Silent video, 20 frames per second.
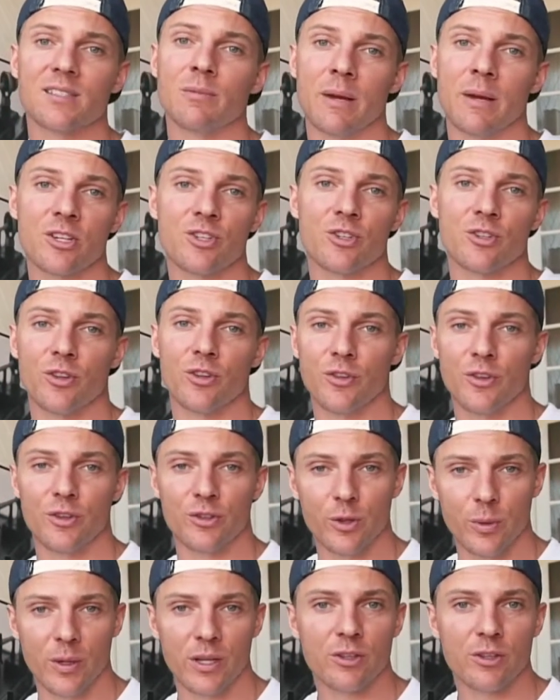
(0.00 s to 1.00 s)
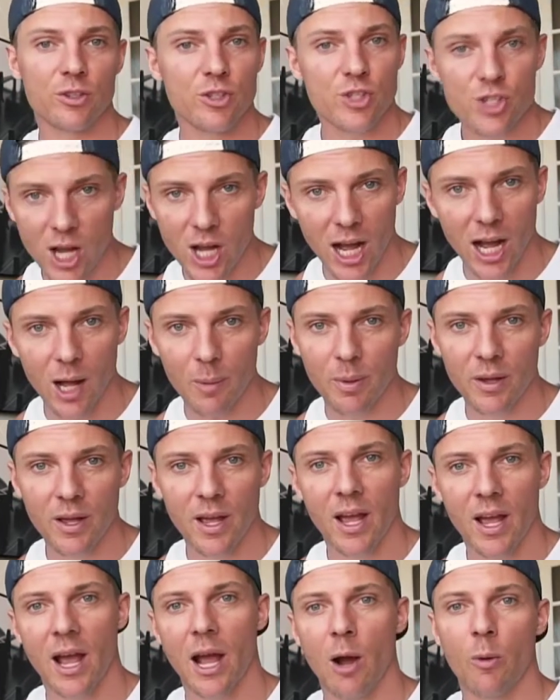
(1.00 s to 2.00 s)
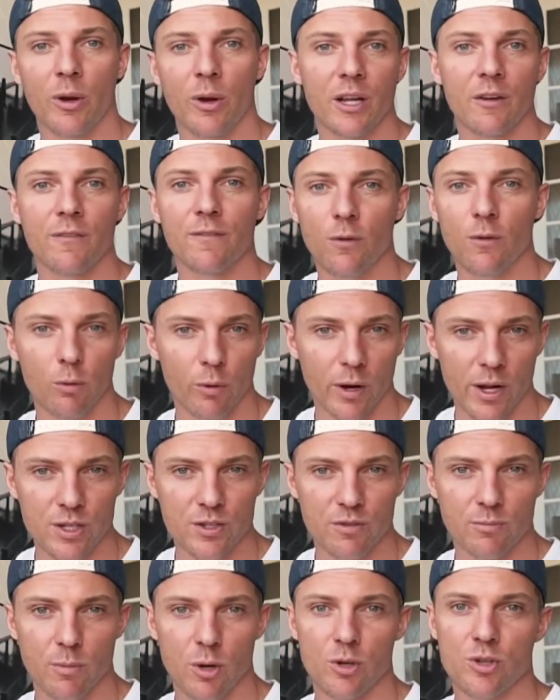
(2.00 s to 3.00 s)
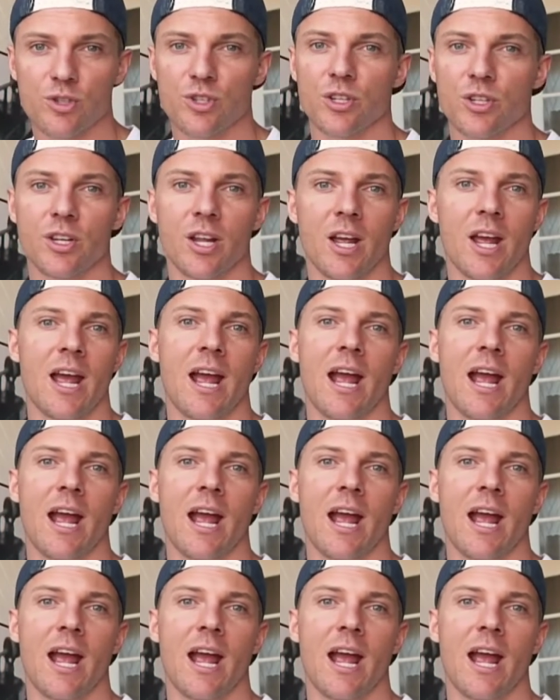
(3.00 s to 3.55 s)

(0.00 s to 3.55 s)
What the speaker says: to make sure that they're doing their job and we're getting full range of motion